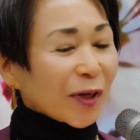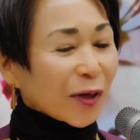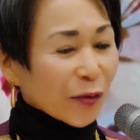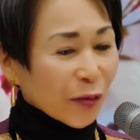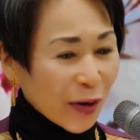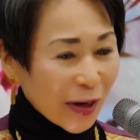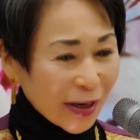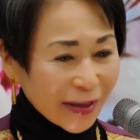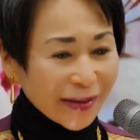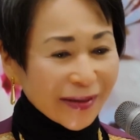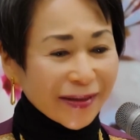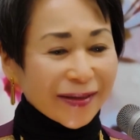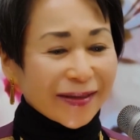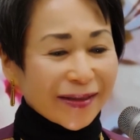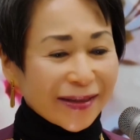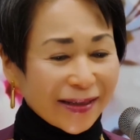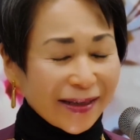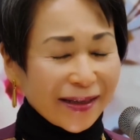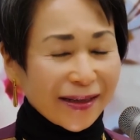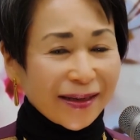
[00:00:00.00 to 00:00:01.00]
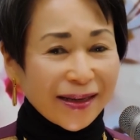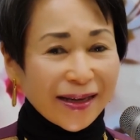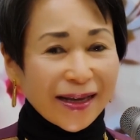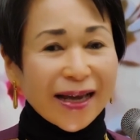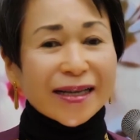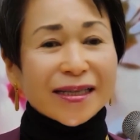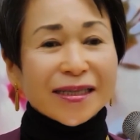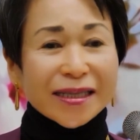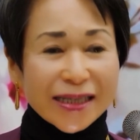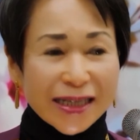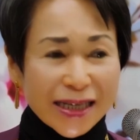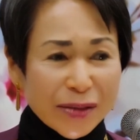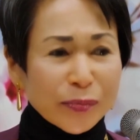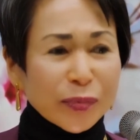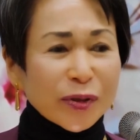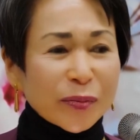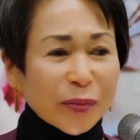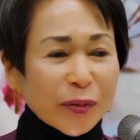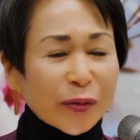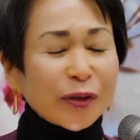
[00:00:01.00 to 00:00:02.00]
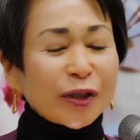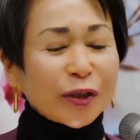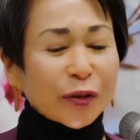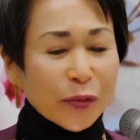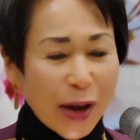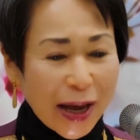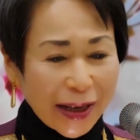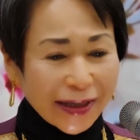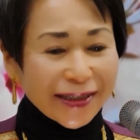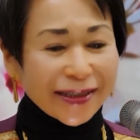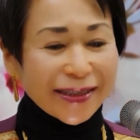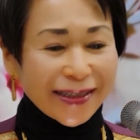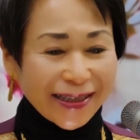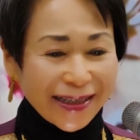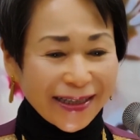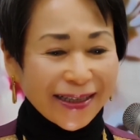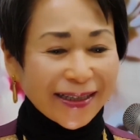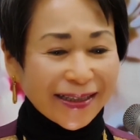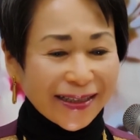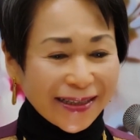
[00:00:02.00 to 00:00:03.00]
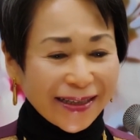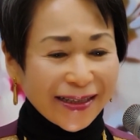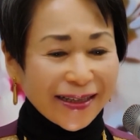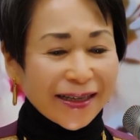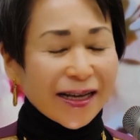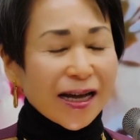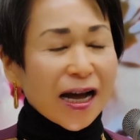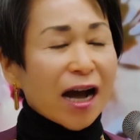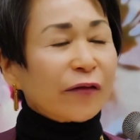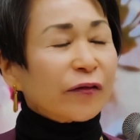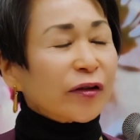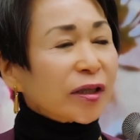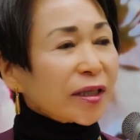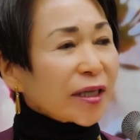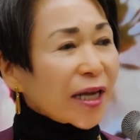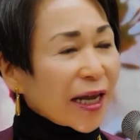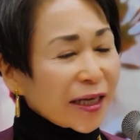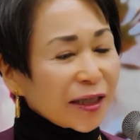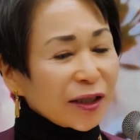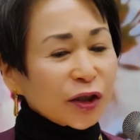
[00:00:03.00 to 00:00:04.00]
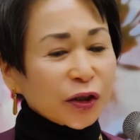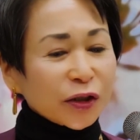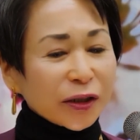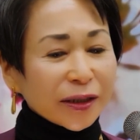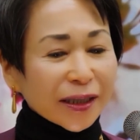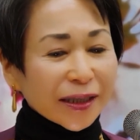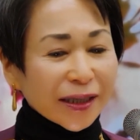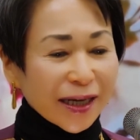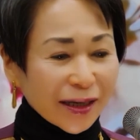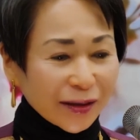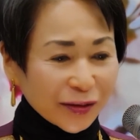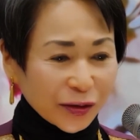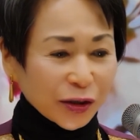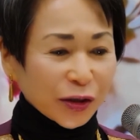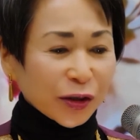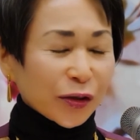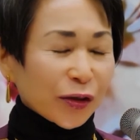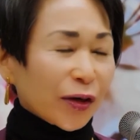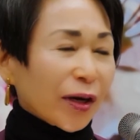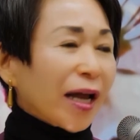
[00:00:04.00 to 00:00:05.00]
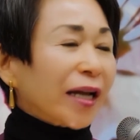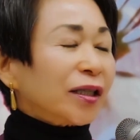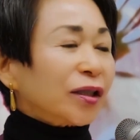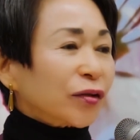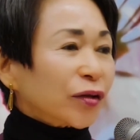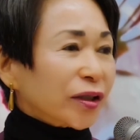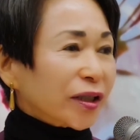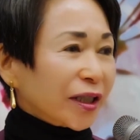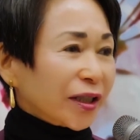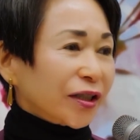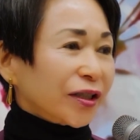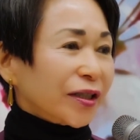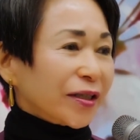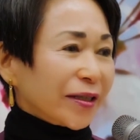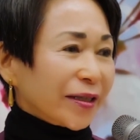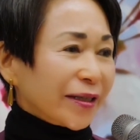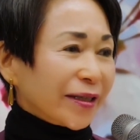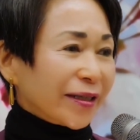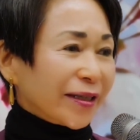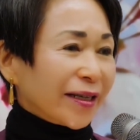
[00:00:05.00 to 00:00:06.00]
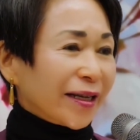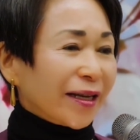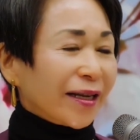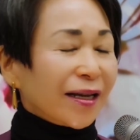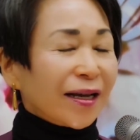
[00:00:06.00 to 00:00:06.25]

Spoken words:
grace, and deep spirituality of its ancient culture and traditions.